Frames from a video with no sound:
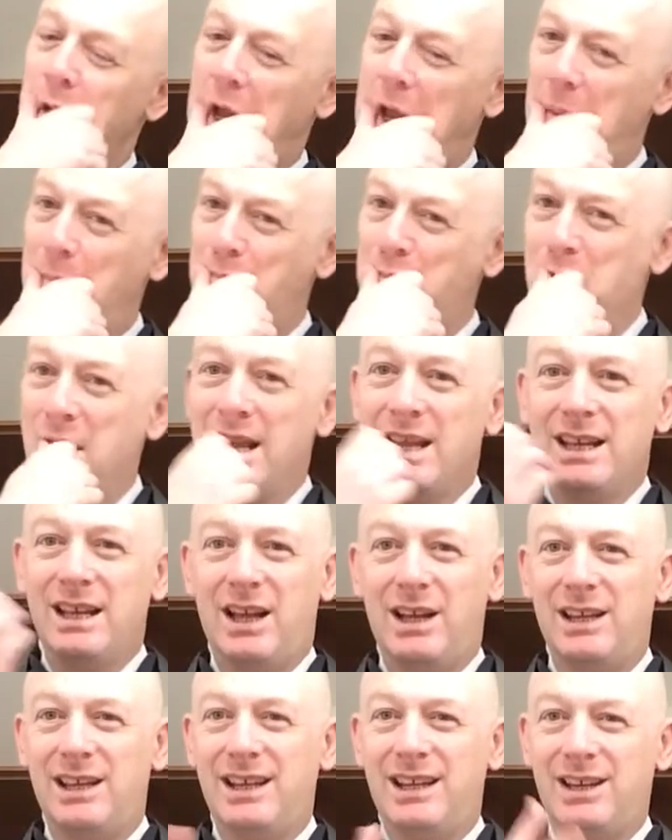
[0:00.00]

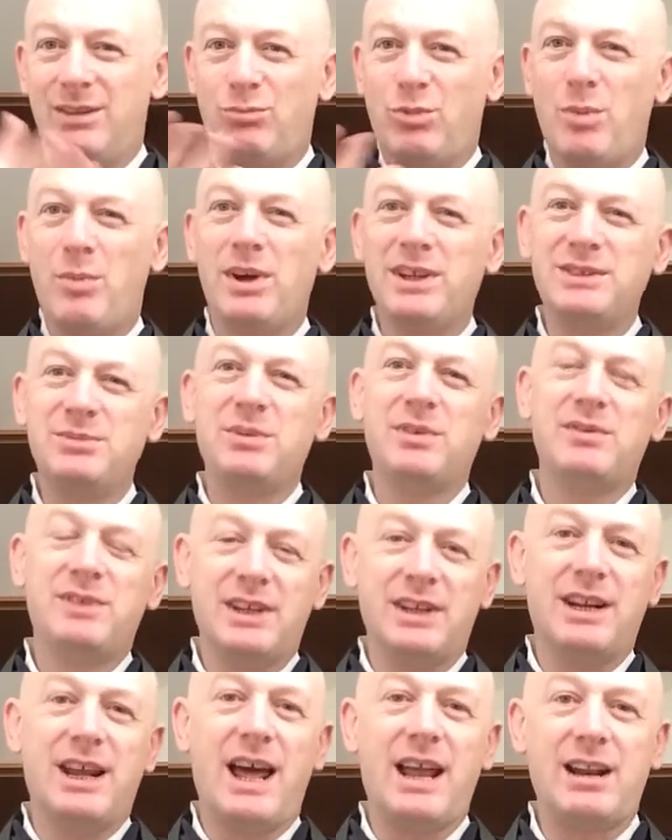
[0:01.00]
It reminds me of
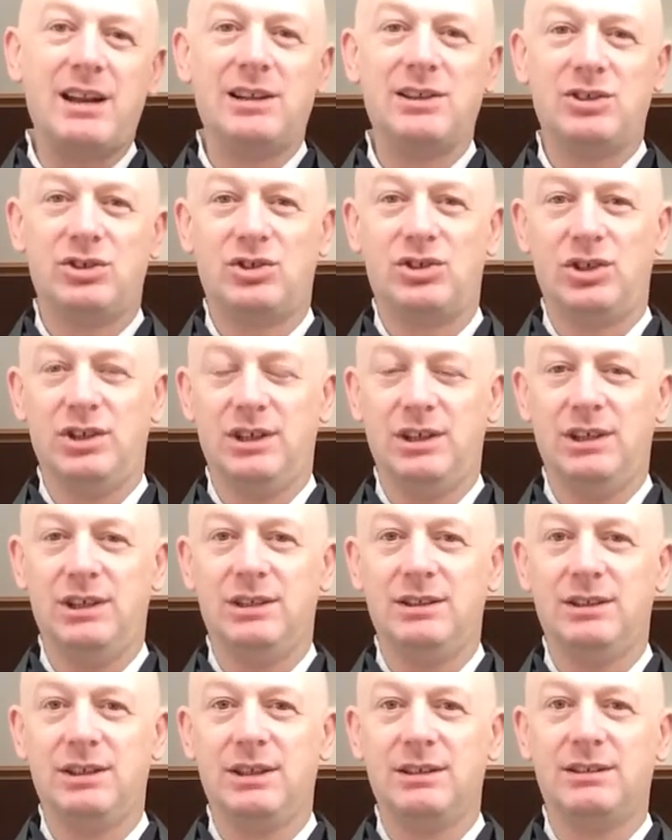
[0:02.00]
the
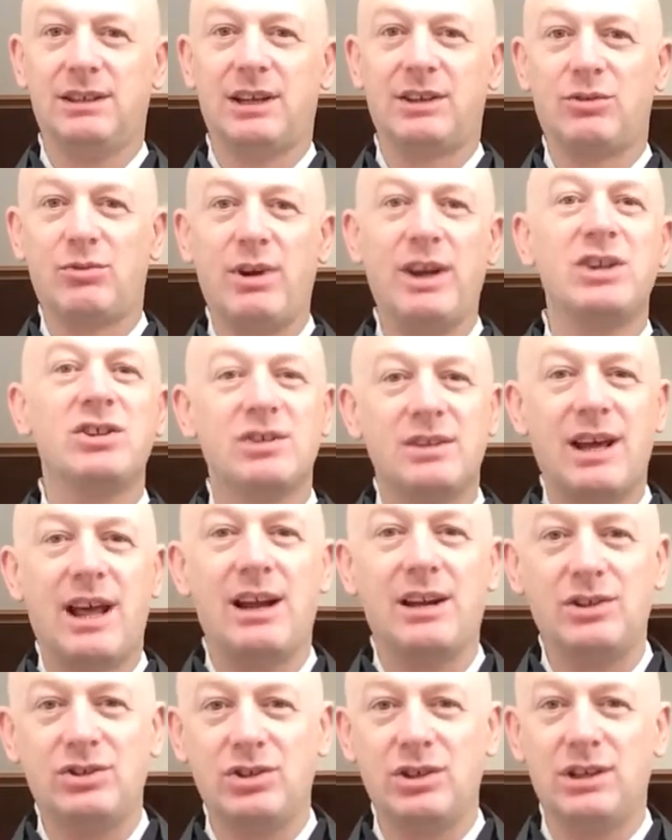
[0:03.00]
analogy, that great
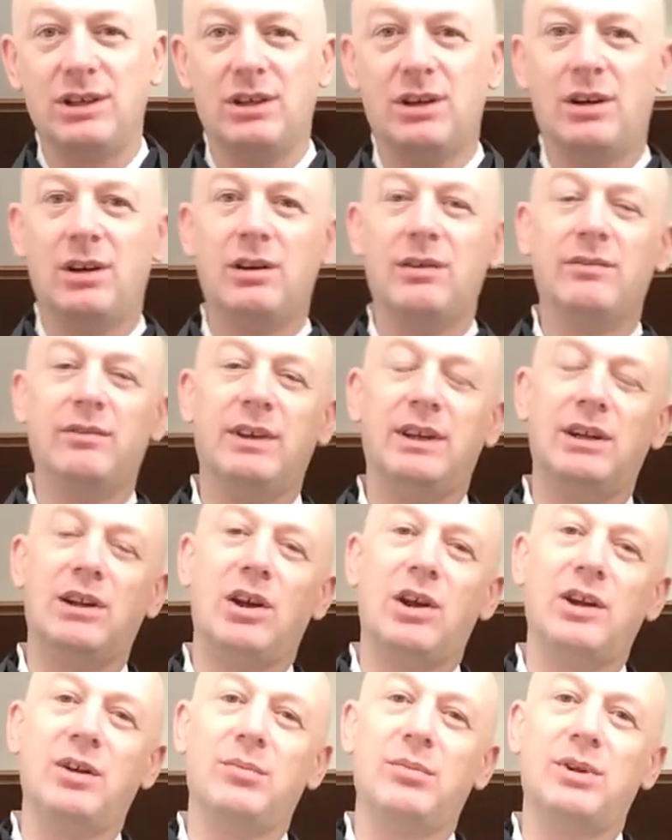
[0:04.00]
analogy of
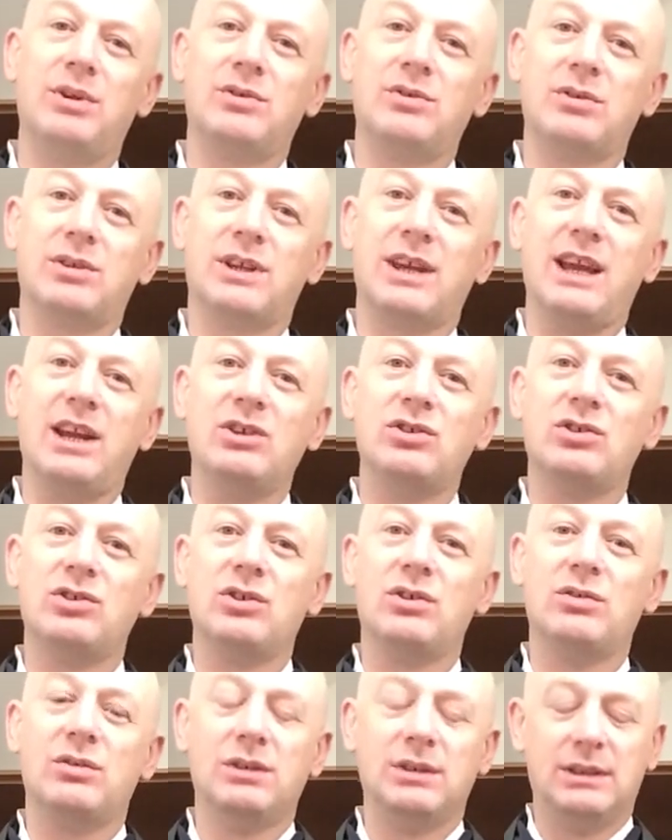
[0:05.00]
enlightenment or
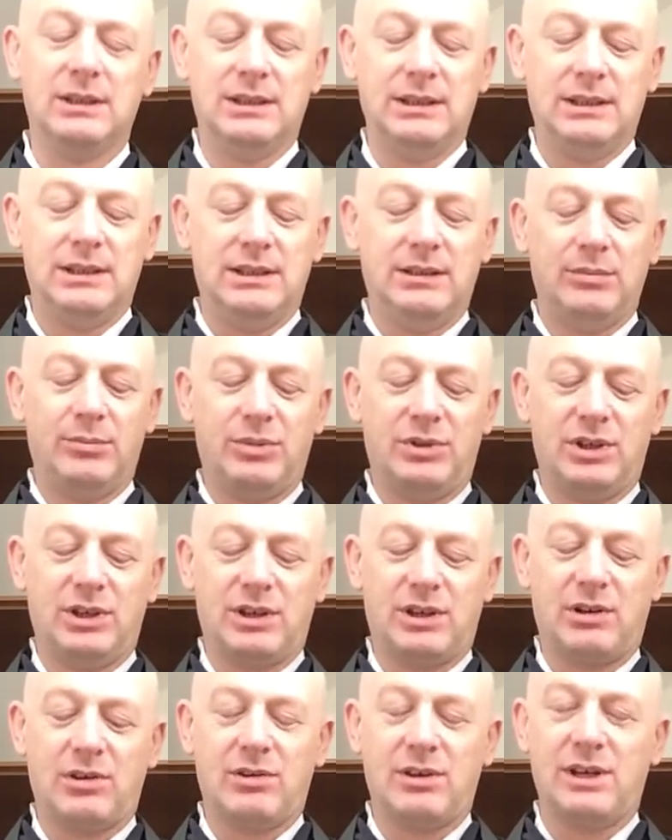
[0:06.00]
kensho,
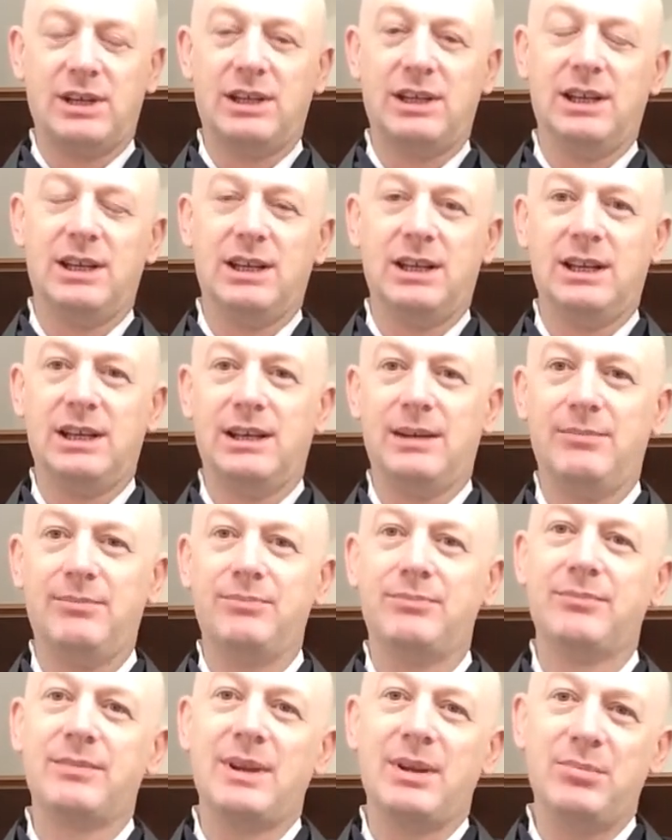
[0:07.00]
particularly
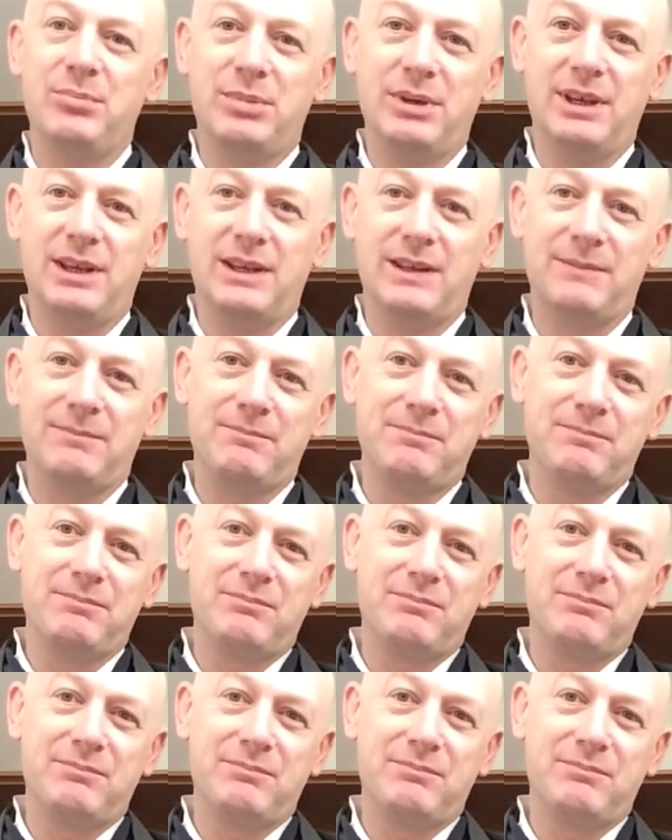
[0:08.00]
being